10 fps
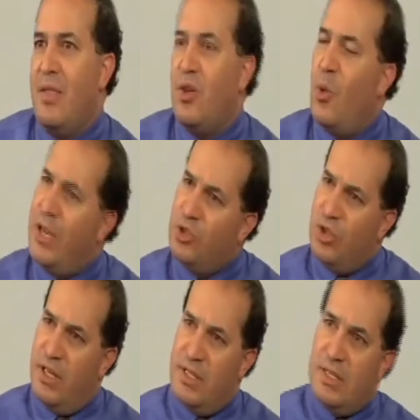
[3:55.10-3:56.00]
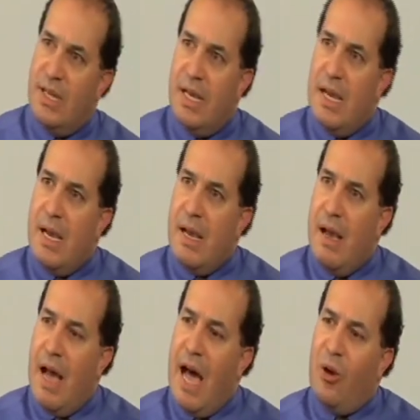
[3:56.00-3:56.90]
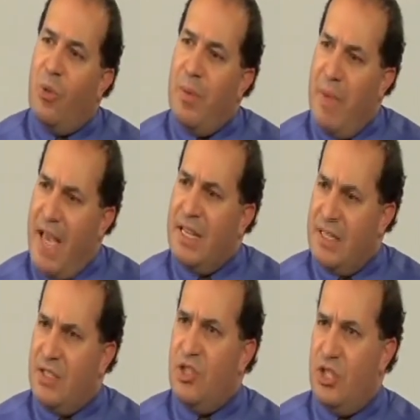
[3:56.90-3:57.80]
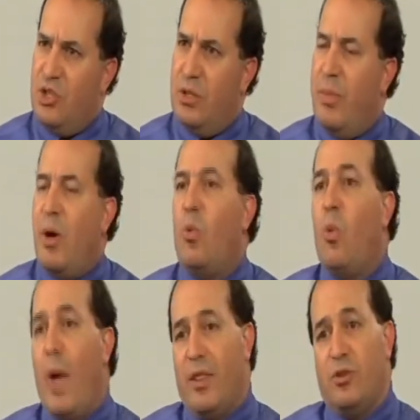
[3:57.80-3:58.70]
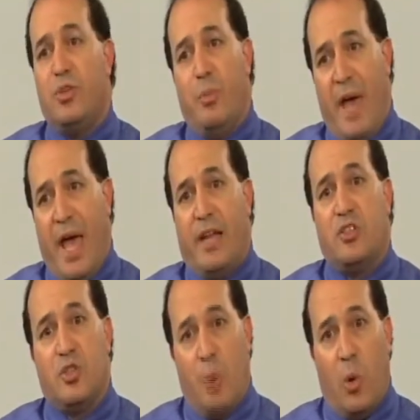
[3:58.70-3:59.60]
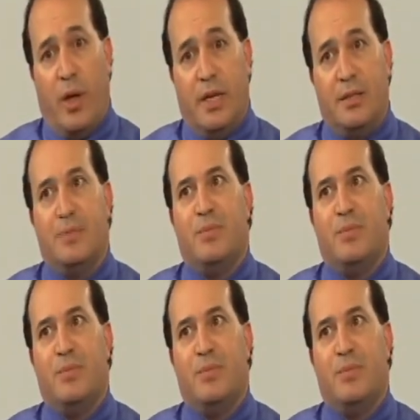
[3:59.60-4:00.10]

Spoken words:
The question is, how do we make a decision about whether to ban smoking